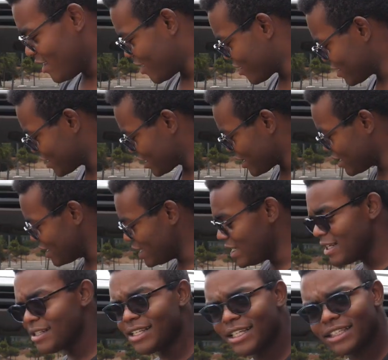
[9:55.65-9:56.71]
there's an
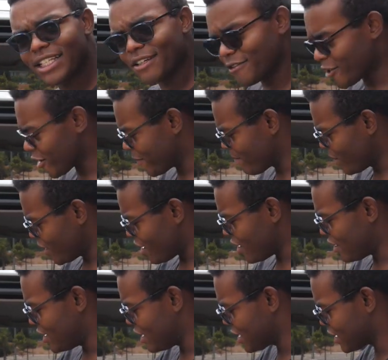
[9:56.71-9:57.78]
easy lever
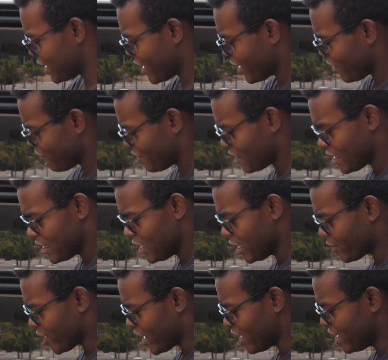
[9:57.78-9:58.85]
on this side of the
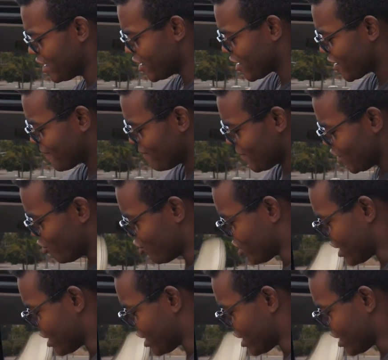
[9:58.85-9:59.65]
seat right here. You